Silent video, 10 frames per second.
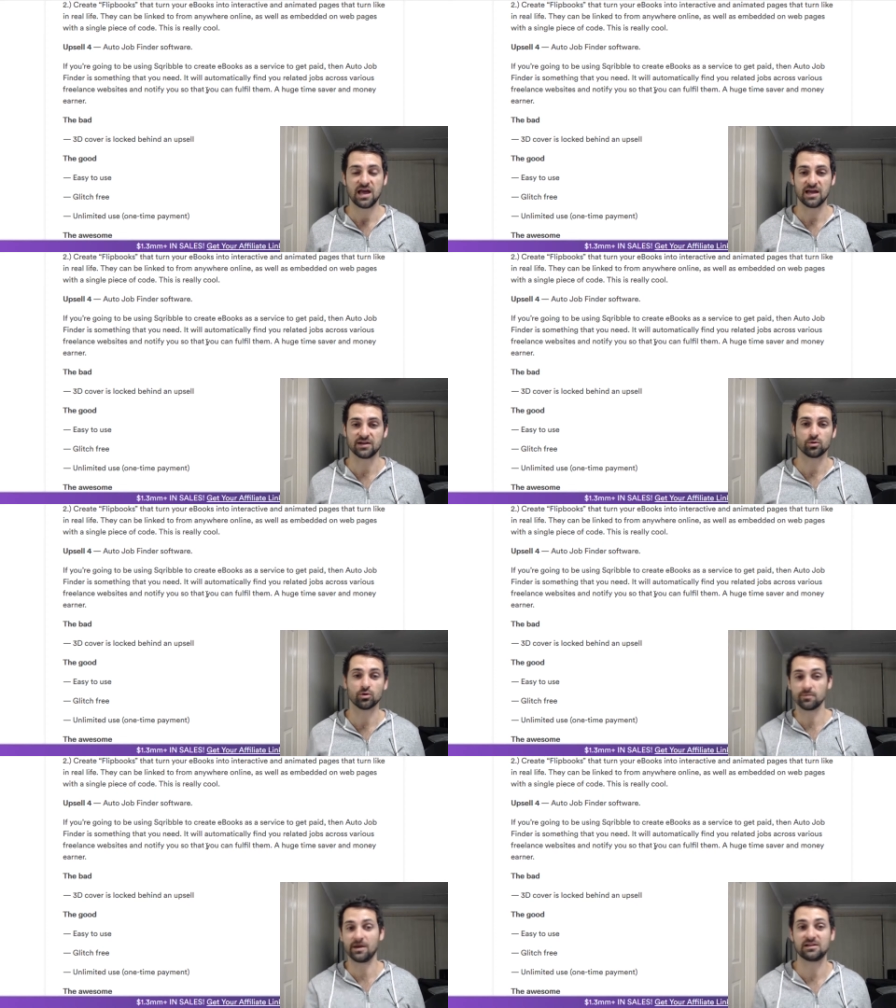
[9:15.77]
and
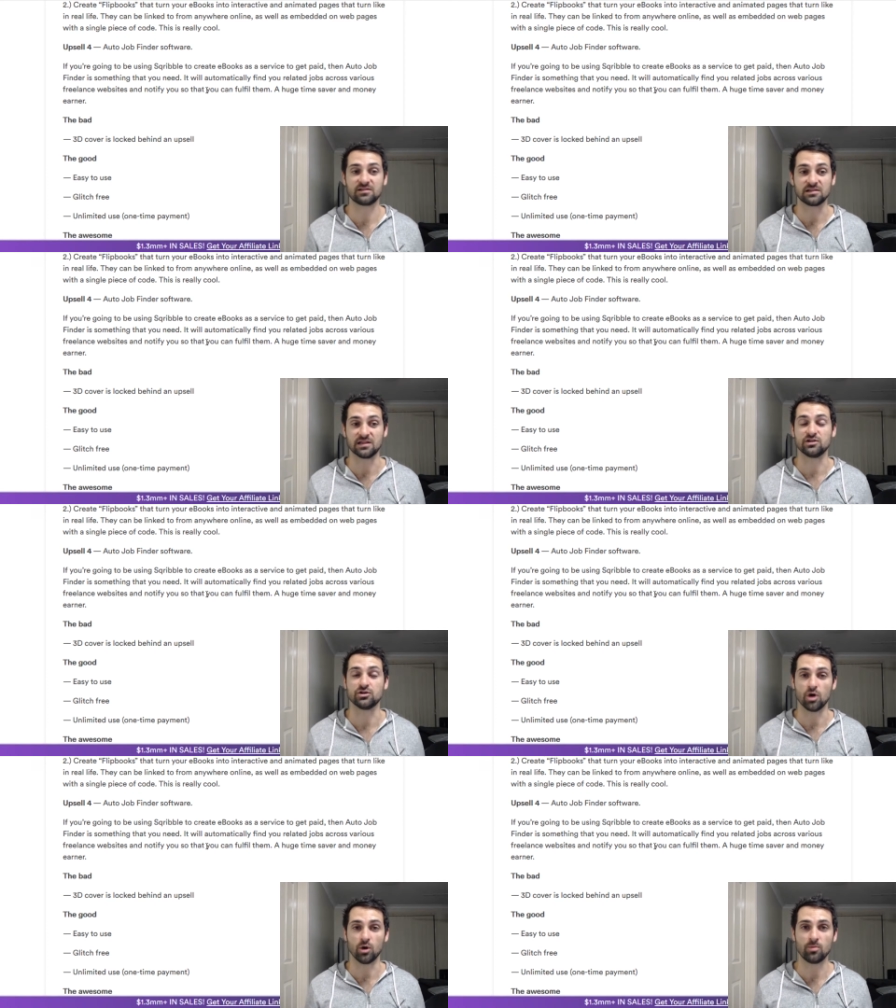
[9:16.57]
automatically let
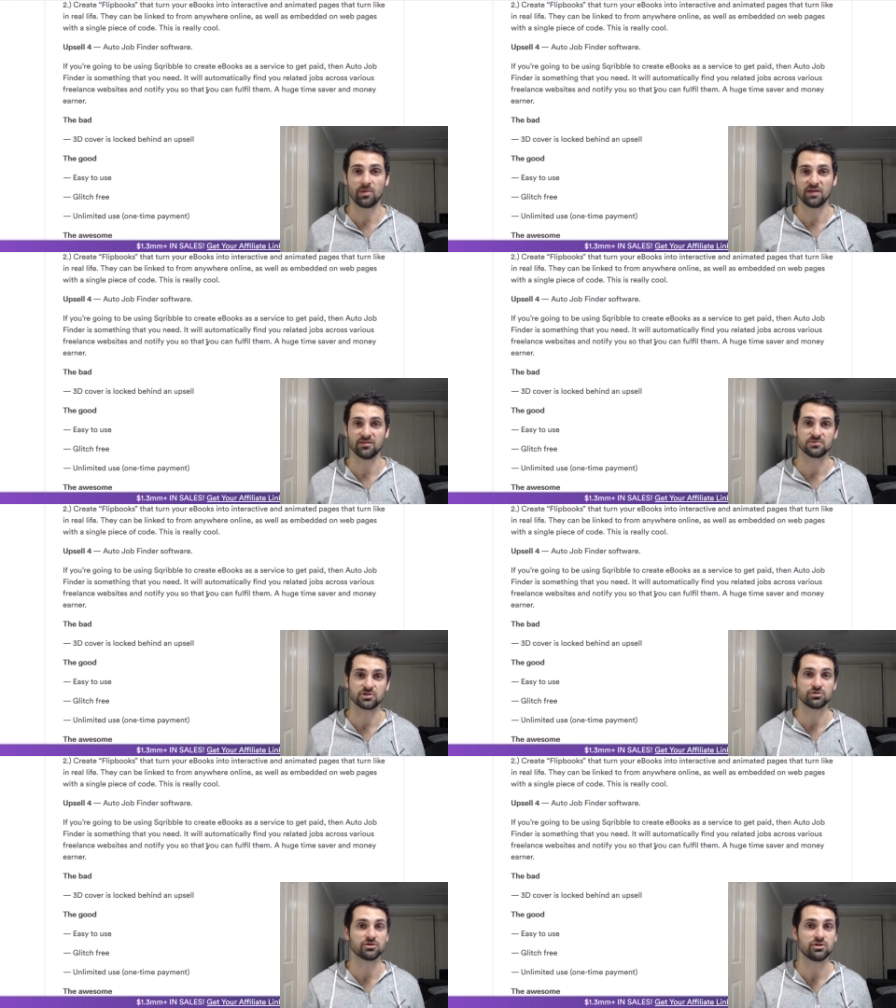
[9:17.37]
you know about them
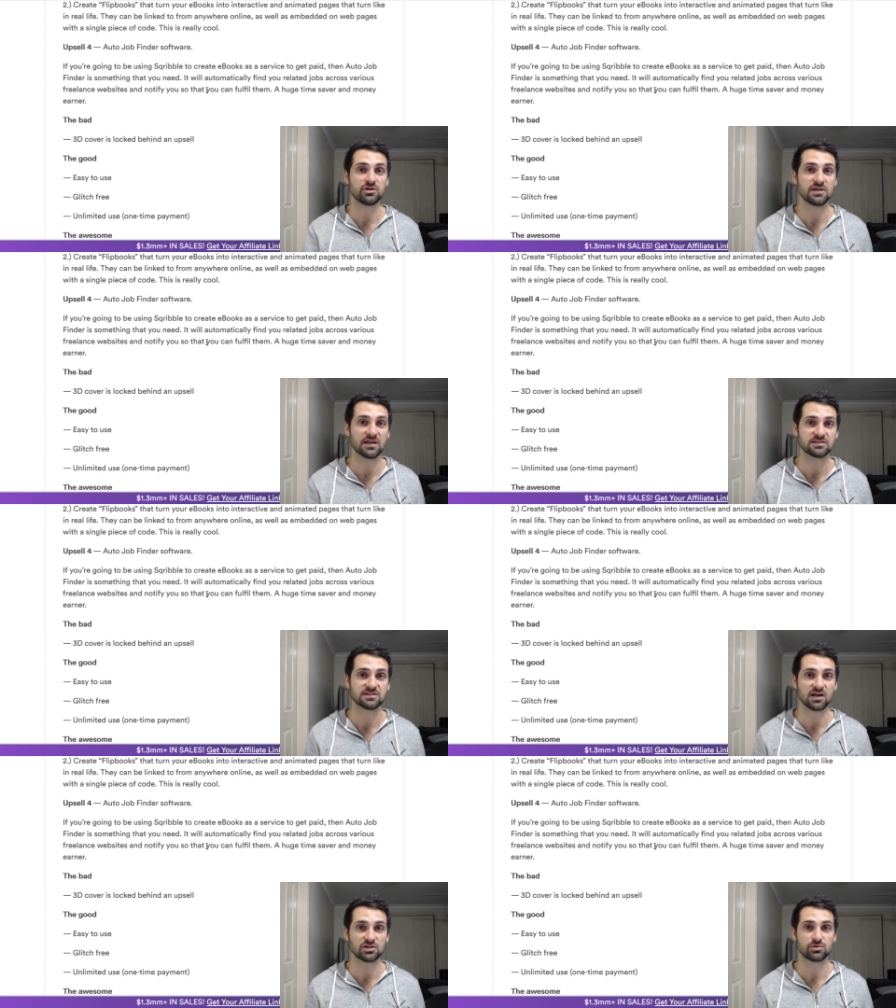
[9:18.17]
so that you can get
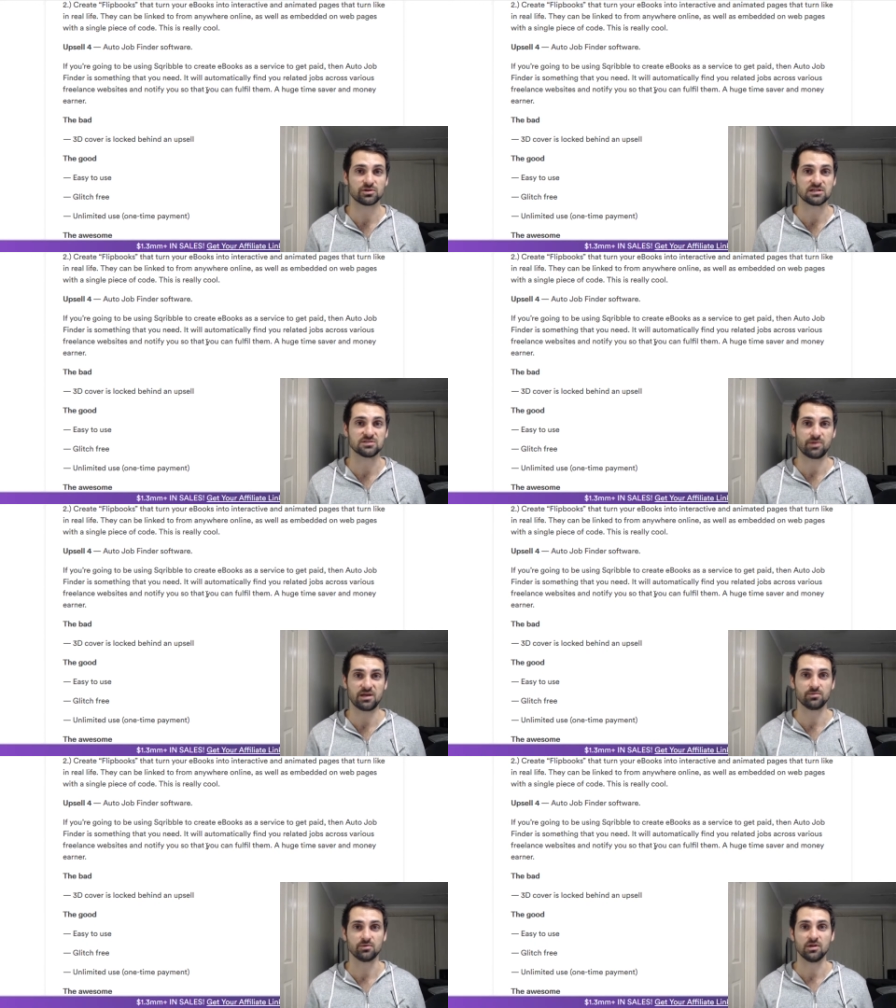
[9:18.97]
in touch with these
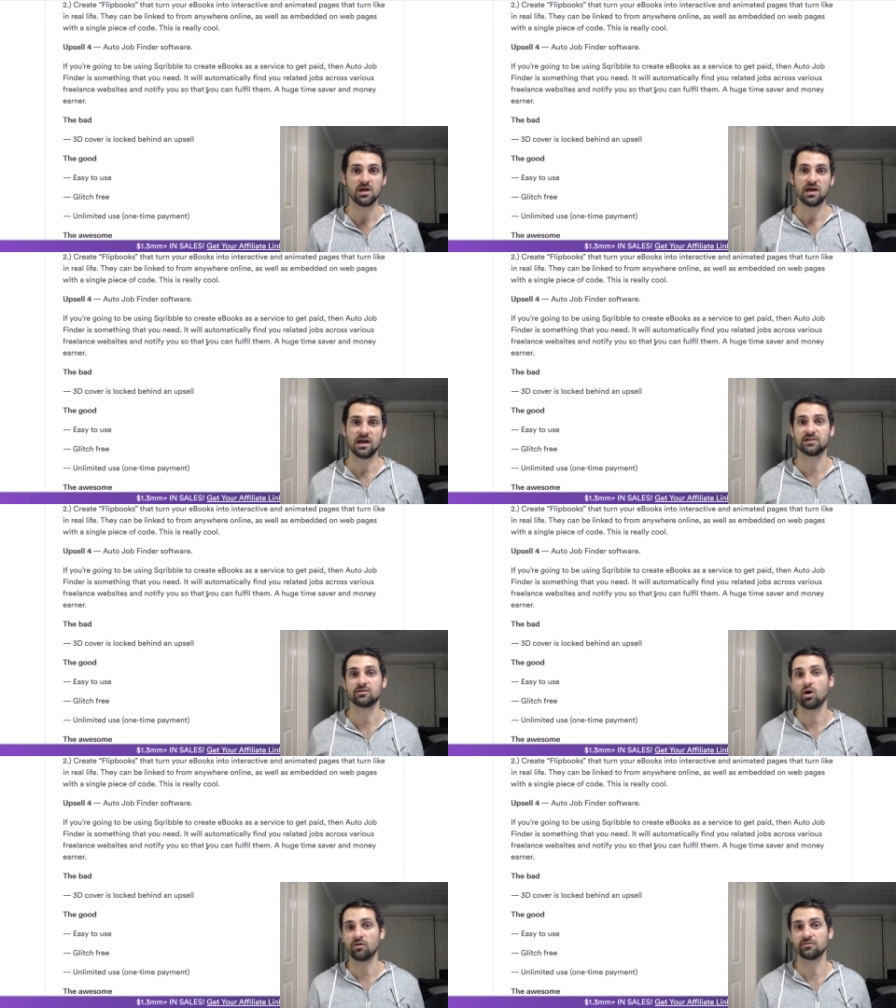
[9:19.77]
people
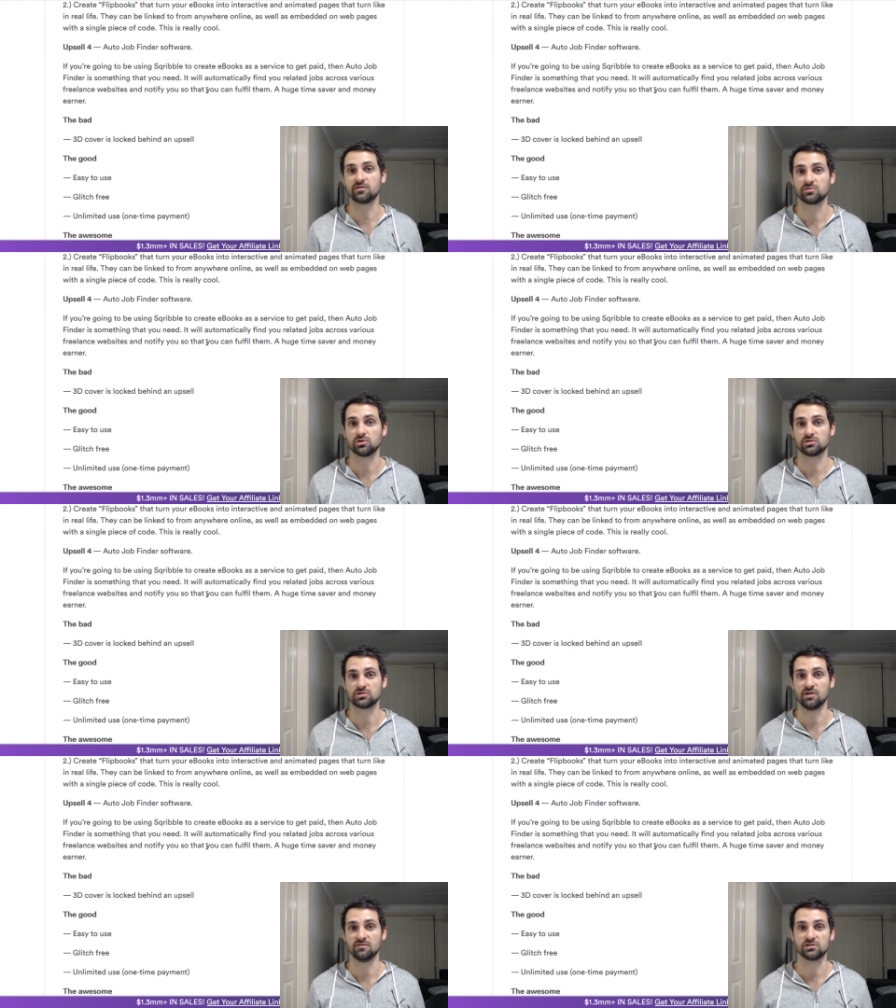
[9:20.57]
and offer them your
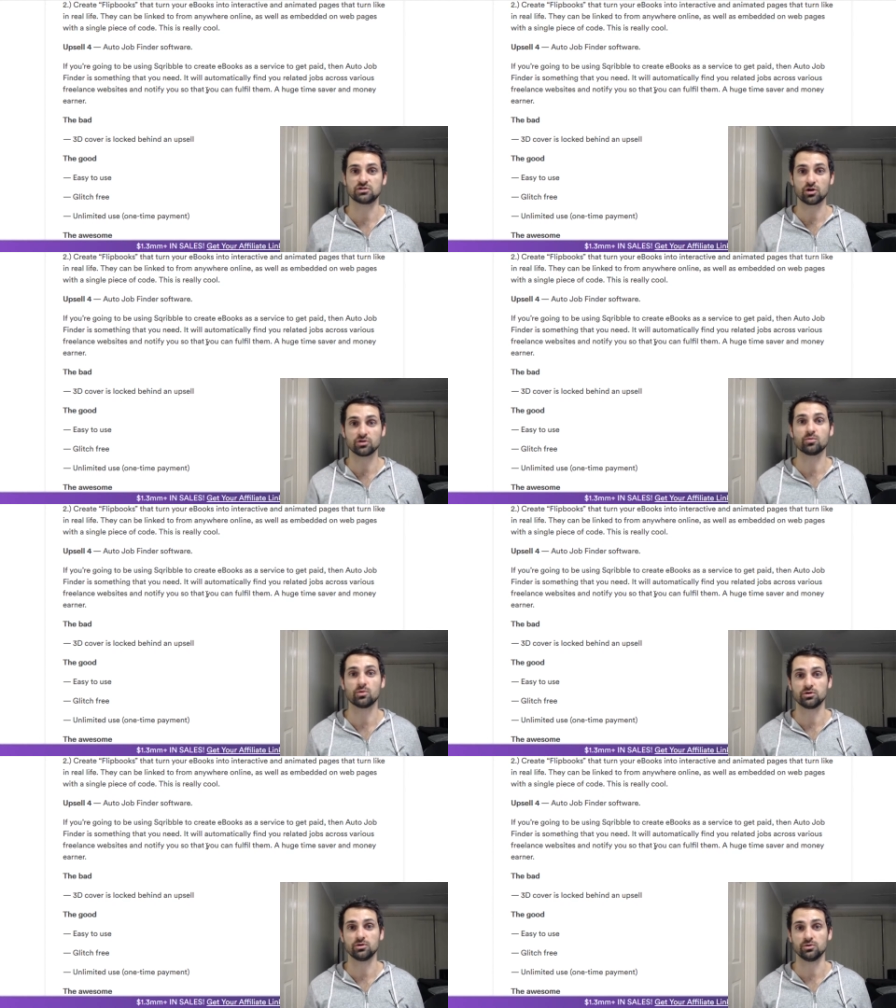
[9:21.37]
service, show them
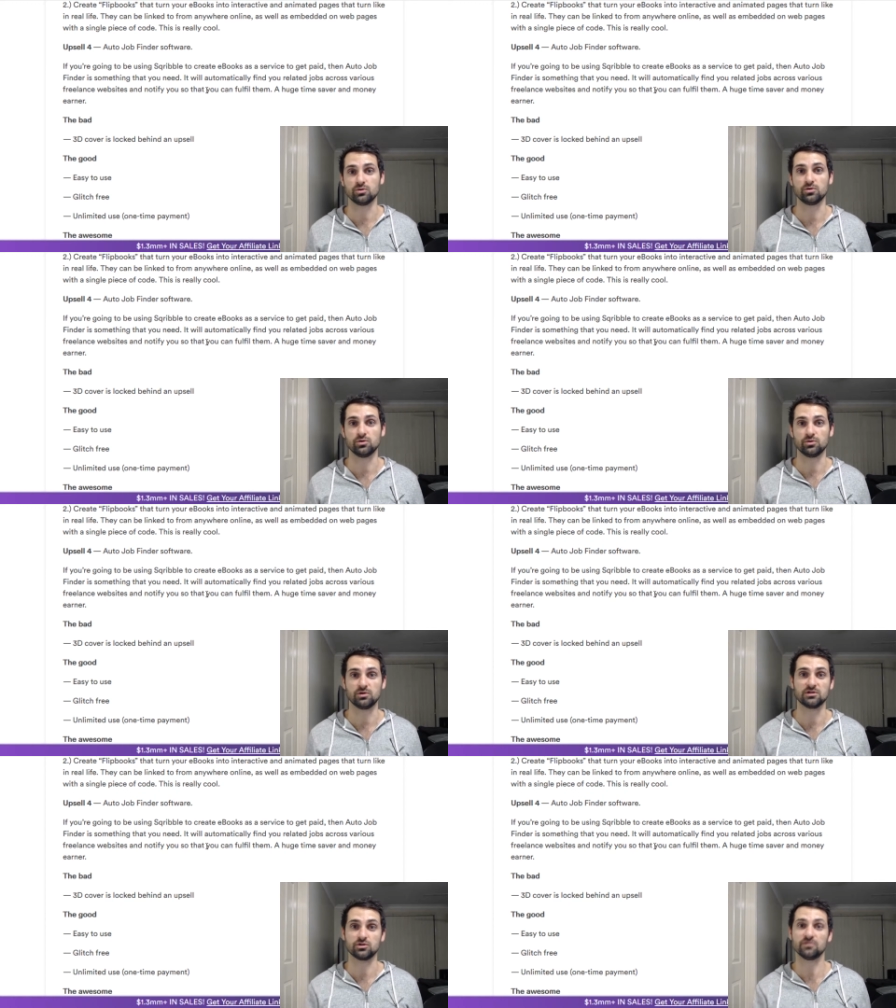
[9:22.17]
what you
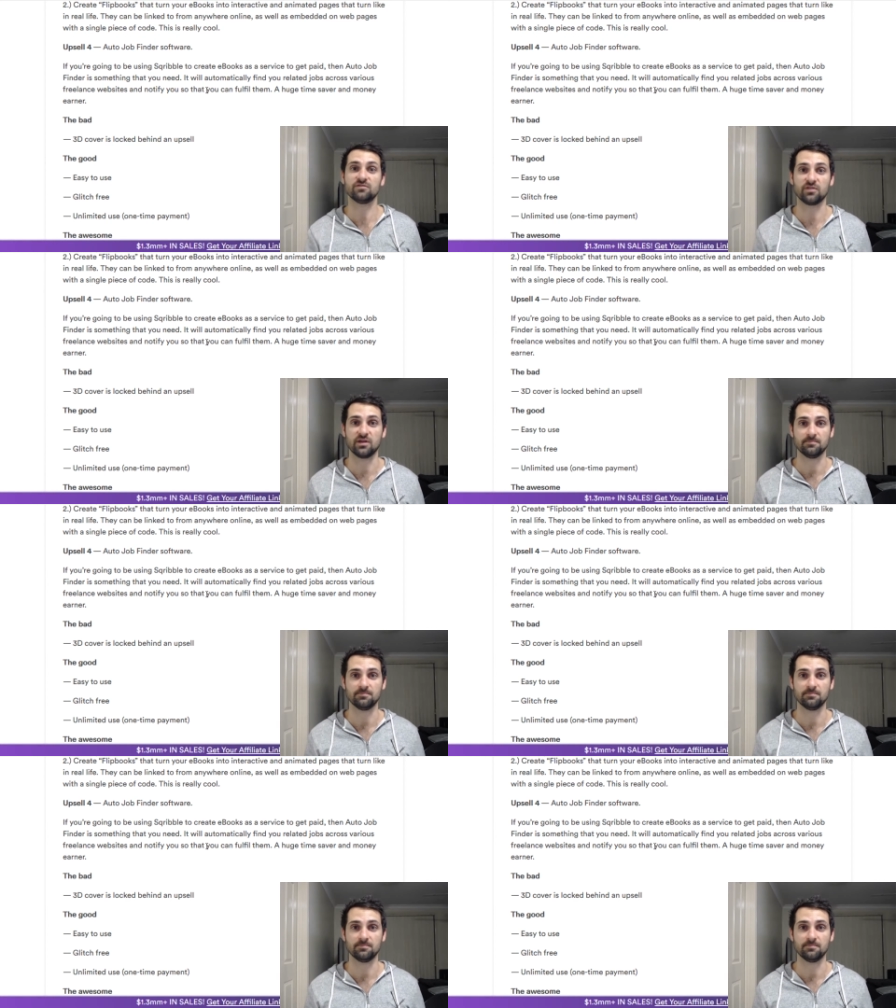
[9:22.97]
can do for